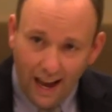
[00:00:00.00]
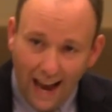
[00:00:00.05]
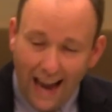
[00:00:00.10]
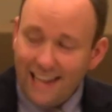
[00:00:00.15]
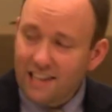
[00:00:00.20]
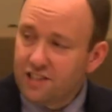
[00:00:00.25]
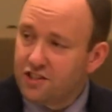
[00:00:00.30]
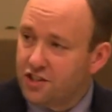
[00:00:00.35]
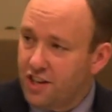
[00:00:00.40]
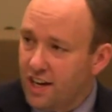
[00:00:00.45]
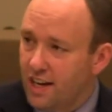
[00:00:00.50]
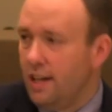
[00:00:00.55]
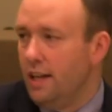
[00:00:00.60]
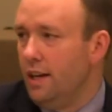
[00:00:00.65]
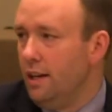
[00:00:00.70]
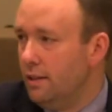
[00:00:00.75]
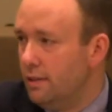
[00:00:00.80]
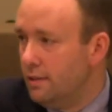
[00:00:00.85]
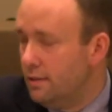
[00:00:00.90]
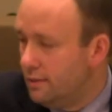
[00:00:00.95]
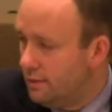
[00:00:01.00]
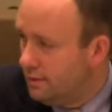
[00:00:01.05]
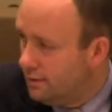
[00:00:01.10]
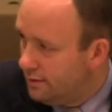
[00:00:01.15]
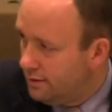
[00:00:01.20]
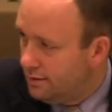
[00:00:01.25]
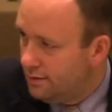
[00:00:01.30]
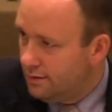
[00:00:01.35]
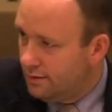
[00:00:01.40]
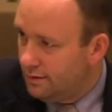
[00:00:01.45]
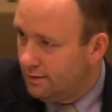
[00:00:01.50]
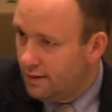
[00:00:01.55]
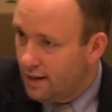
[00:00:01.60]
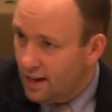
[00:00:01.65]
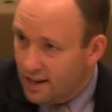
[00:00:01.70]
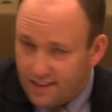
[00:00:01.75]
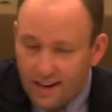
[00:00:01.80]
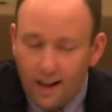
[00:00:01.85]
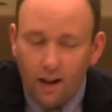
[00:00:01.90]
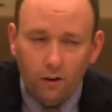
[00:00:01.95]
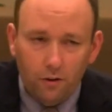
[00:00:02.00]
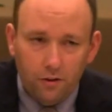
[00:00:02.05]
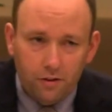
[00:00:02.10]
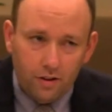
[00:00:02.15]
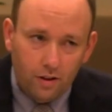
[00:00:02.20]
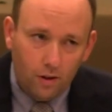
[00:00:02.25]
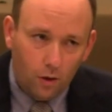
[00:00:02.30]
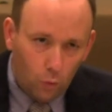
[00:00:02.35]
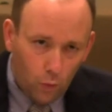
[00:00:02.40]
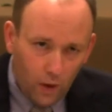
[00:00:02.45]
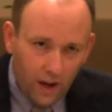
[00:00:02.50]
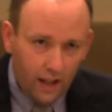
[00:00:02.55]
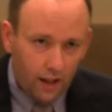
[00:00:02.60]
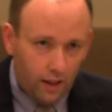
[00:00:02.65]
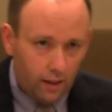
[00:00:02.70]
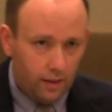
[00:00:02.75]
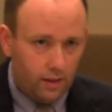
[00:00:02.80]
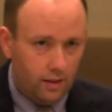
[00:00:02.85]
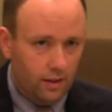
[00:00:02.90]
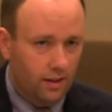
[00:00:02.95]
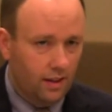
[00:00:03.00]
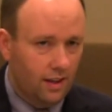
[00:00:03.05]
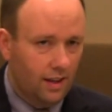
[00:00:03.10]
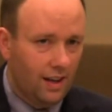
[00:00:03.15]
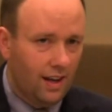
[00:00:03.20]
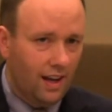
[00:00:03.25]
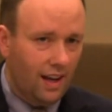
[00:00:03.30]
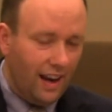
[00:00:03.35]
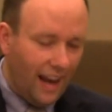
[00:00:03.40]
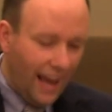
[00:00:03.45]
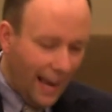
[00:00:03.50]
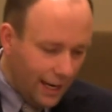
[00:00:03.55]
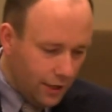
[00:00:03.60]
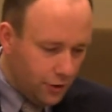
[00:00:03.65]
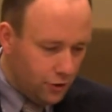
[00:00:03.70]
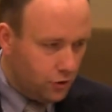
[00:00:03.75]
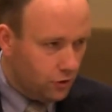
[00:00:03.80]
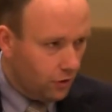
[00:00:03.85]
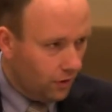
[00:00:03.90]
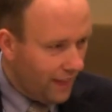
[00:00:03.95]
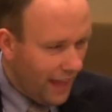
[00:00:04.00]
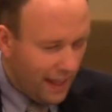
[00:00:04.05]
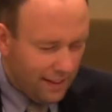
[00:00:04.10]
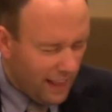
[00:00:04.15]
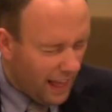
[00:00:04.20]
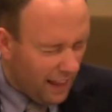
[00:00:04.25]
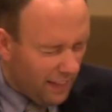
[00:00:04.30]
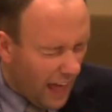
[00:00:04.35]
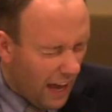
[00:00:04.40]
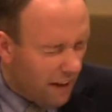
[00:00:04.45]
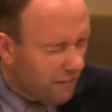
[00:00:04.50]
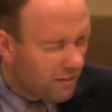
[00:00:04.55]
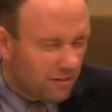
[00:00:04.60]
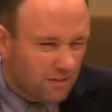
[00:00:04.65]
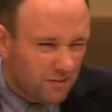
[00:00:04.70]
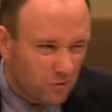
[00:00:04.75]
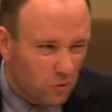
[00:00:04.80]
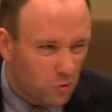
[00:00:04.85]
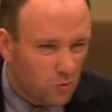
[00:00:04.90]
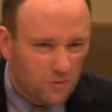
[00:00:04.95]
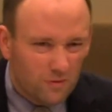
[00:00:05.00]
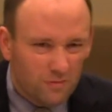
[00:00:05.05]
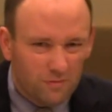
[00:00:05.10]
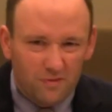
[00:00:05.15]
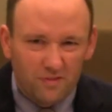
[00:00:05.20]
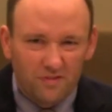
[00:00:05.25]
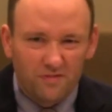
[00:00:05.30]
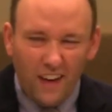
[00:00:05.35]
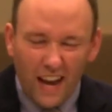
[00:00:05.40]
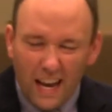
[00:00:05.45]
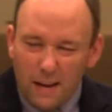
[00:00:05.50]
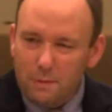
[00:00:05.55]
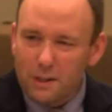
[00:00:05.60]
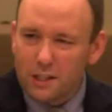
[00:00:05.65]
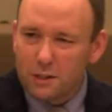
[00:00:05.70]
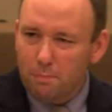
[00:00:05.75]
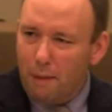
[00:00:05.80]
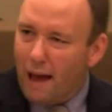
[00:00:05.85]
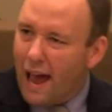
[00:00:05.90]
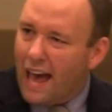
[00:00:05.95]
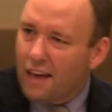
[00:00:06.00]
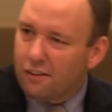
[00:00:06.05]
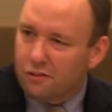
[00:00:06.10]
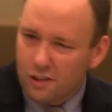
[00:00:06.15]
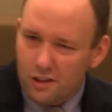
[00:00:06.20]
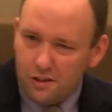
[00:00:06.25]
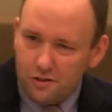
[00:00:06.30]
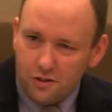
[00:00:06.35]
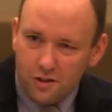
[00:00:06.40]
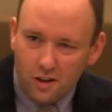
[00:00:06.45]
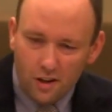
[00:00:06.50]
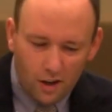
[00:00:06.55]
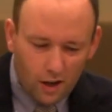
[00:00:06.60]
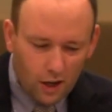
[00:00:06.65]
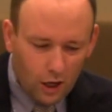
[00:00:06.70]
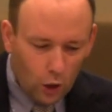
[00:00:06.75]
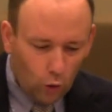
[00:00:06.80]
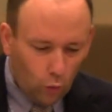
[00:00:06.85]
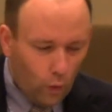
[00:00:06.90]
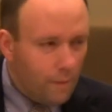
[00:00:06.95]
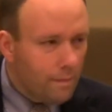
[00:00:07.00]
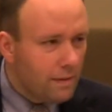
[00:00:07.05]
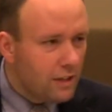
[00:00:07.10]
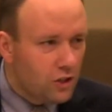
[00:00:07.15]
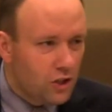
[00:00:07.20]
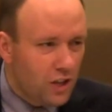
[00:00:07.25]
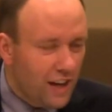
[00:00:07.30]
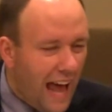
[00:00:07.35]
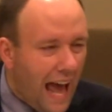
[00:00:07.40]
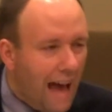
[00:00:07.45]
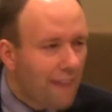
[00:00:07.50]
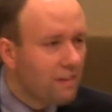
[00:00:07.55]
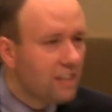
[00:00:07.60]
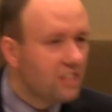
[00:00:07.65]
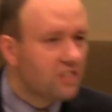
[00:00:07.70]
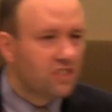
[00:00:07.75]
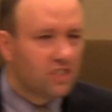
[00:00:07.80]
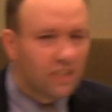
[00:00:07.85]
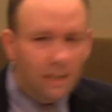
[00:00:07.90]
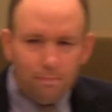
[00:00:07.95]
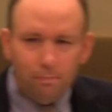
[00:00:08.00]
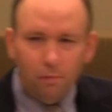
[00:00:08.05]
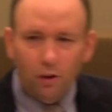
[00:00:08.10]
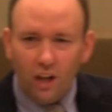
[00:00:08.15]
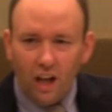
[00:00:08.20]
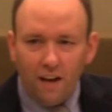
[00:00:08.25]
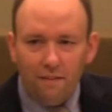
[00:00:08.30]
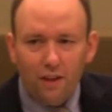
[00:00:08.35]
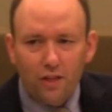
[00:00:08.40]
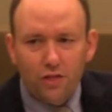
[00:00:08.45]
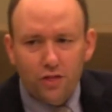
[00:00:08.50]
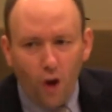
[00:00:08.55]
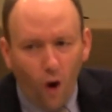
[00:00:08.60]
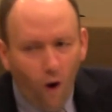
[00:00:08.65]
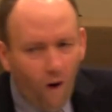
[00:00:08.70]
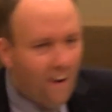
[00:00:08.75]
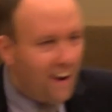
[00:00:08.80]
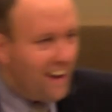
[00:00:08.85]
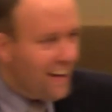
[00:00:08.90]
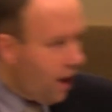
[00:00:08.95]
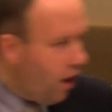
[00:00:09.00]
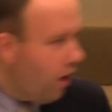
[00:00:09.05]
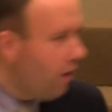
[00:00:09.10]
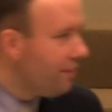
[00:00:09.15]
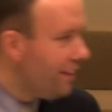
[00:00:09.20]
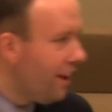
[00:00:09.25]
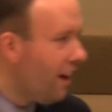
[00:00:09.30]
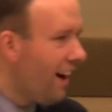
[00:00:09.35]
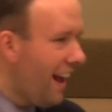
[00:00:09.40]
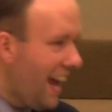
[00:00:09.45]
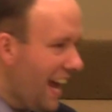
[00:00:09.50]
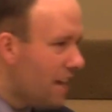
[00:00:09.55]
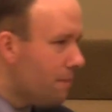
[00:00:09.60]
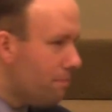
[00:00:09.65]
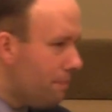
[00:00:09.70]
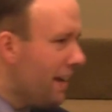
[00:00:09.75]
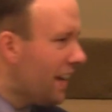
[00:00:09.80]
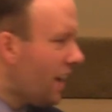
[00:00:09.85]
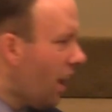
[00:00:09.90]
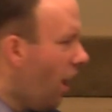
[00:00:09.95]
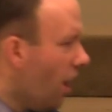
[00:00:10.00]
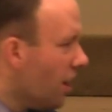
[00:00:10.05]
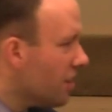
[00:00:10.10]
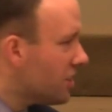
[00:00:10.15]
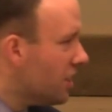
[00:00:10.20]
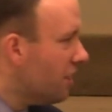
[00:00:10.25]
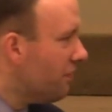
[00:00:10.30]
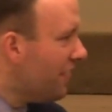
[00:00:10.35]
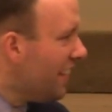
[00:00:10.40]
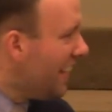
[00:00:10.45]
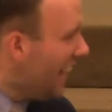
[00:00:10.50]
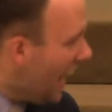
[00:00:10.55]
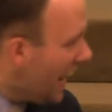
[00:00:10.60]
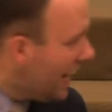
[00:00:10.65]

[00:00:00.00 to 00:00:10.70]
And she dealt with an angel. That famous passage, women should have a symbol of authority on their head because of the